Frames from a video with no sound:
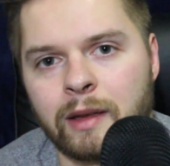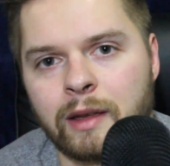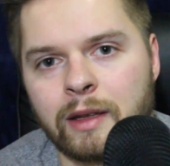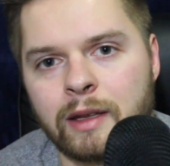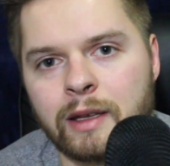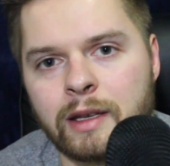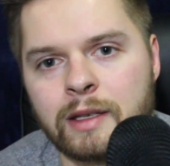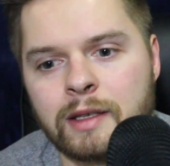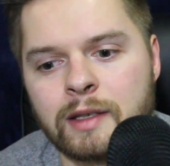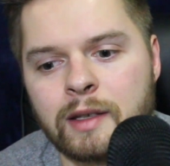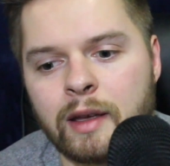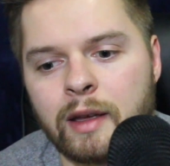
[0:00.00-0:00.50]

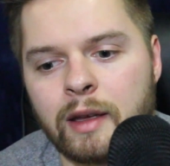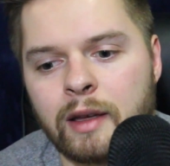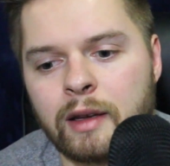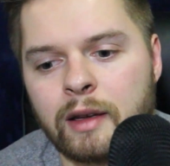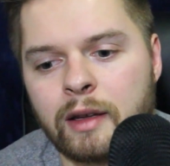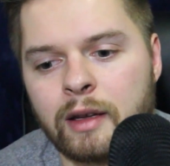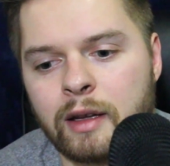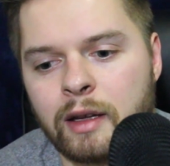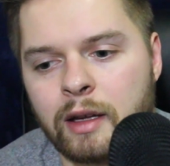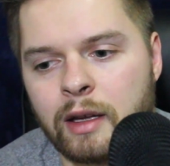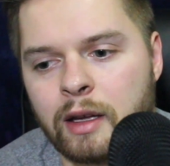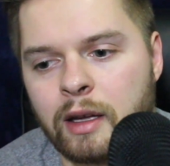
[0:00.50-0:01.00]
He said
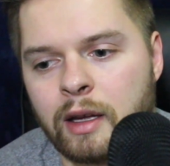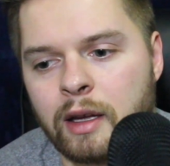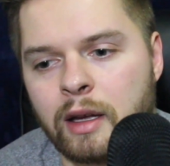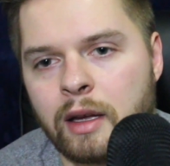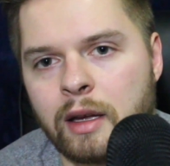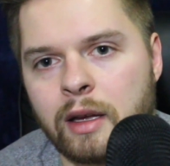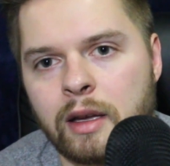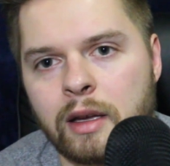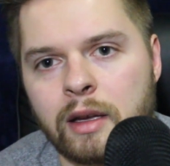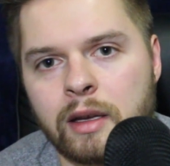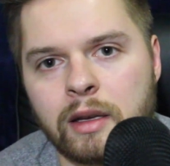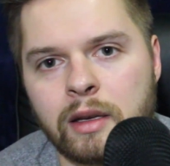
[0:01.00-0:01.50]

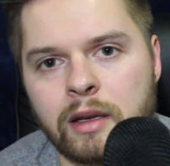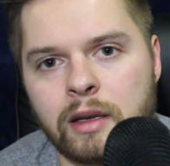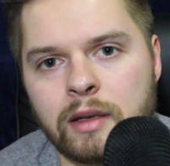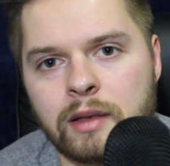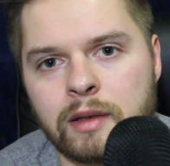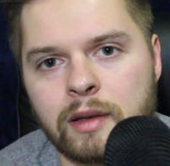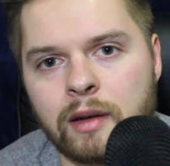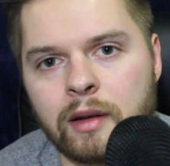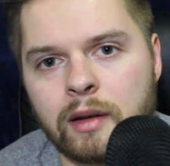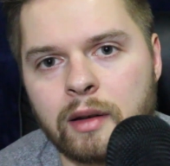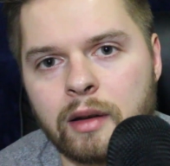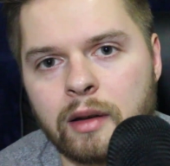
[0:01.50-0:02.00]

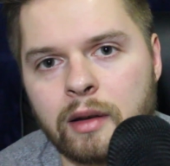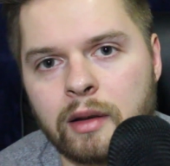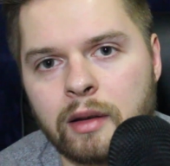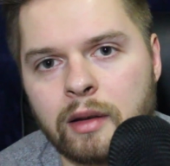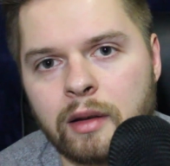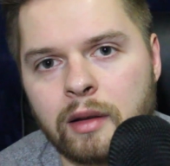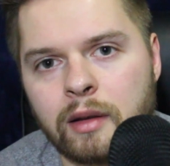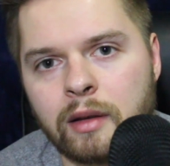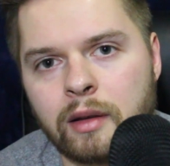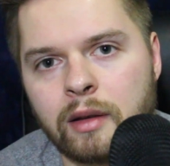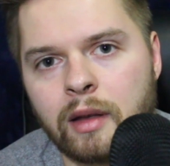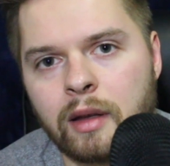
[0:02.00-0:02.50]
he's gonna
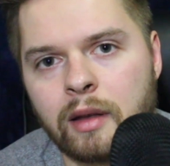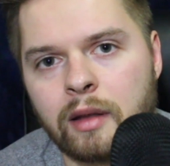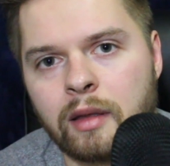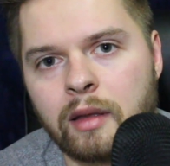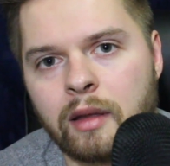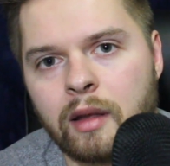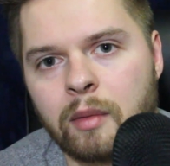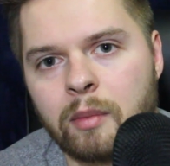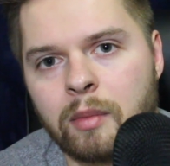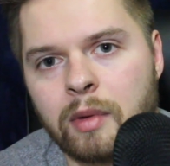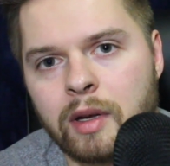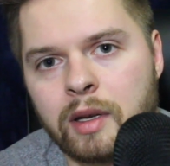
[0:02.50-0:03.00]
get
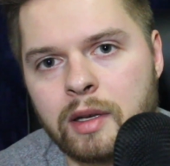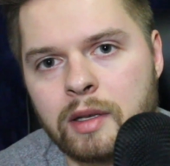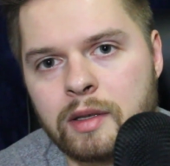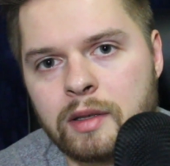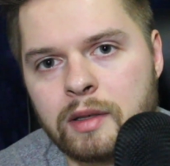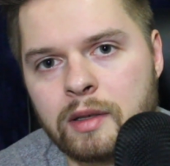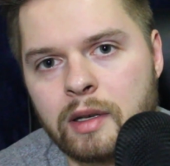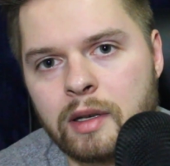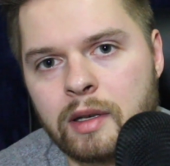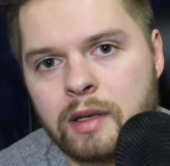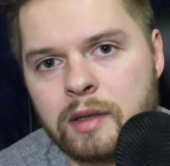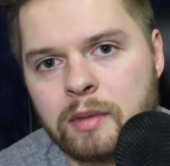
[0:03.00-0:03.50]
the biggest
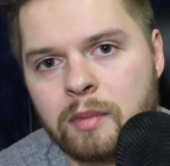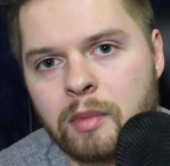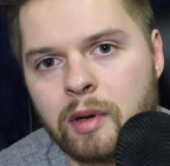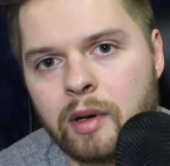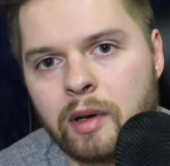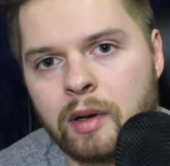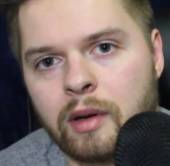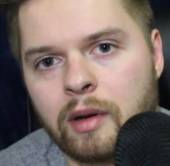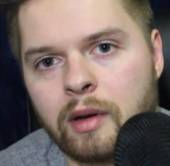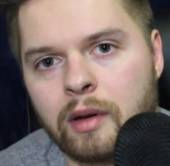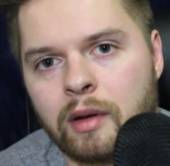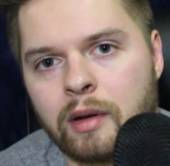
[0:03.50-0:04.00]

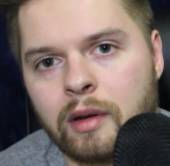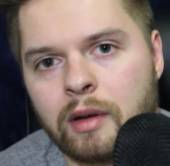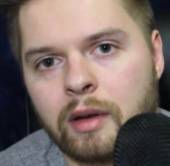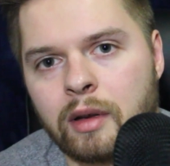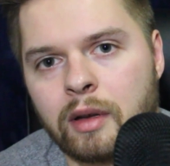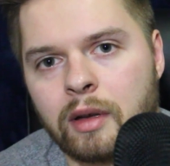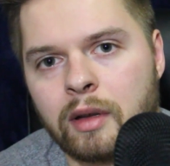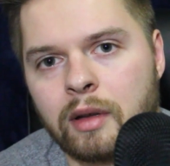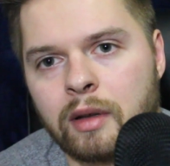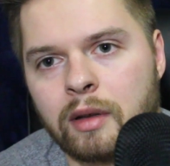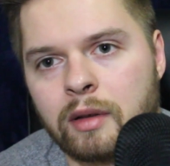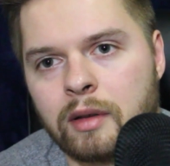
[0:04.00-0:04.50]
cheeseburger
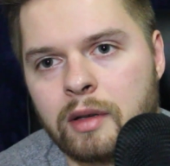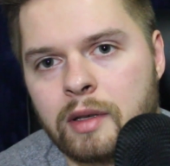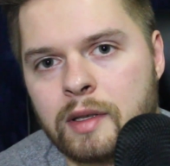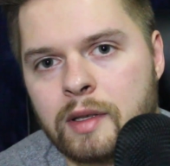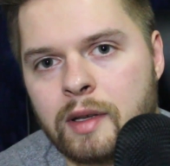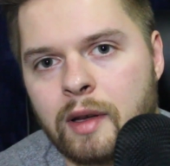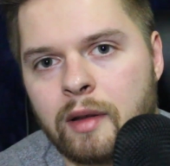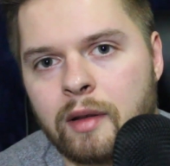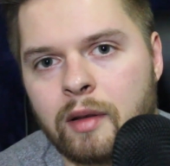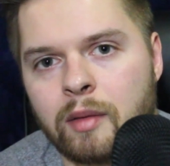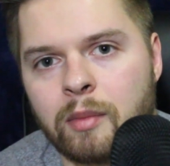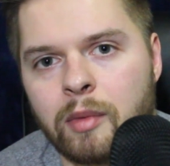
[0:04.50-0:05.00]
to
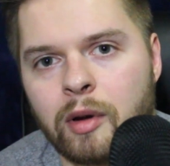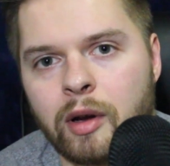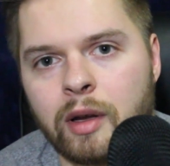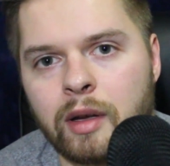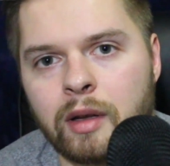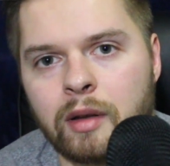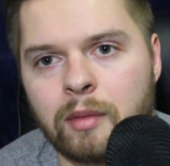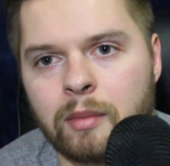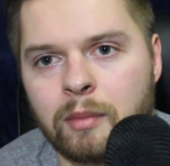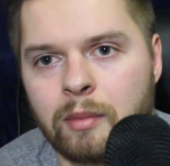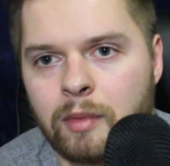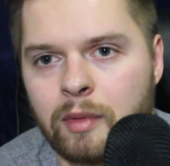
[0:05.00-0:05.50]

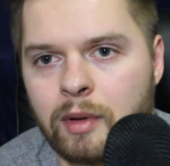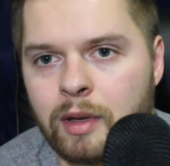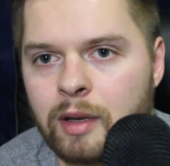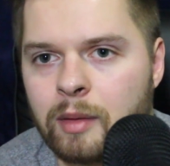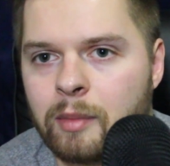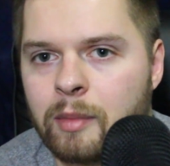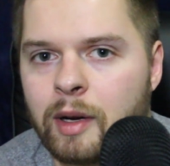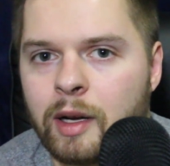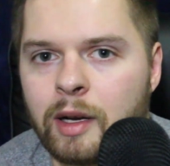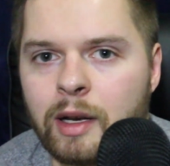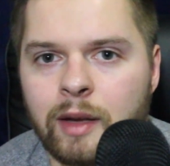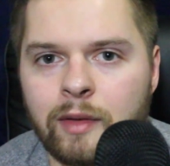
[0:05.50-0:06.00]
celebrate, and he
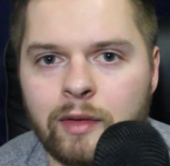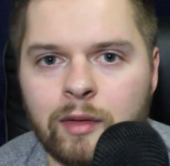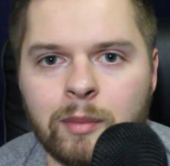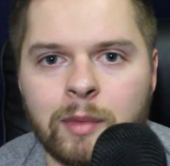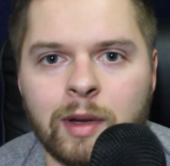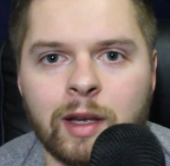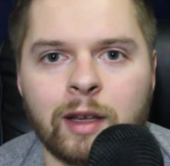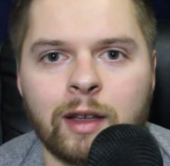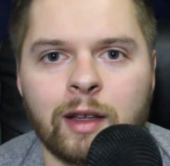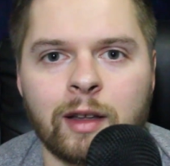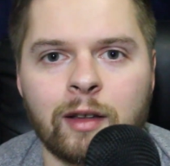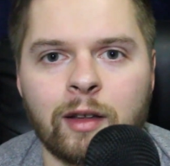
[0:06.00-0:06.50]
might even
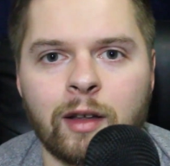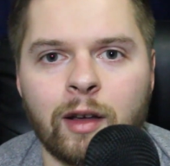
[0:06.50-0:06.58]
make it